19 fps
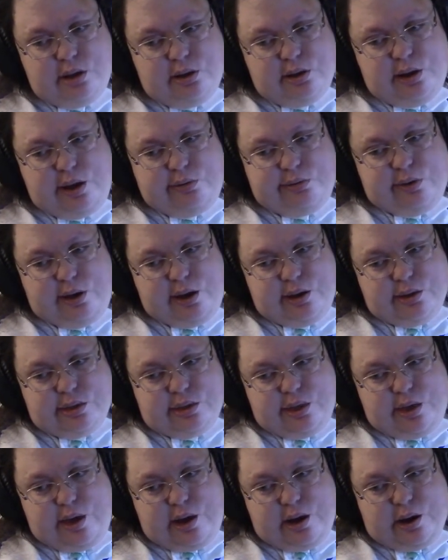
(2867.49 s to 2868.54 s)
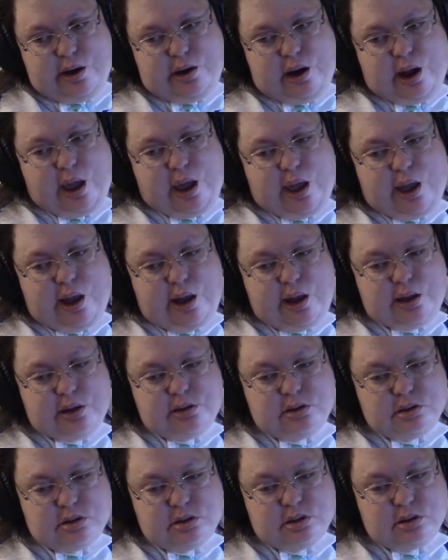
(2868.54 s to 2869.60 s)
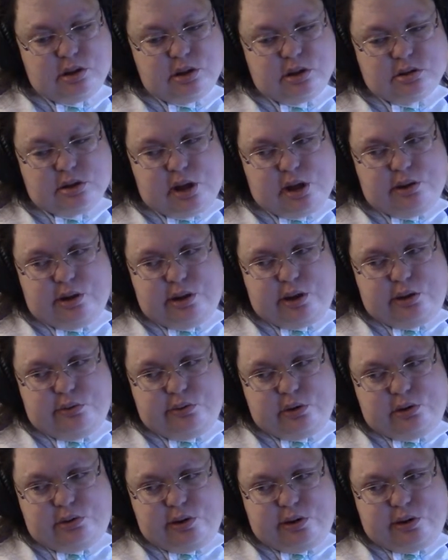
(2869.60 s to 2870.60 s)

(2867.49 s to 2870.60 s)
leaving it there, and so I don't think it would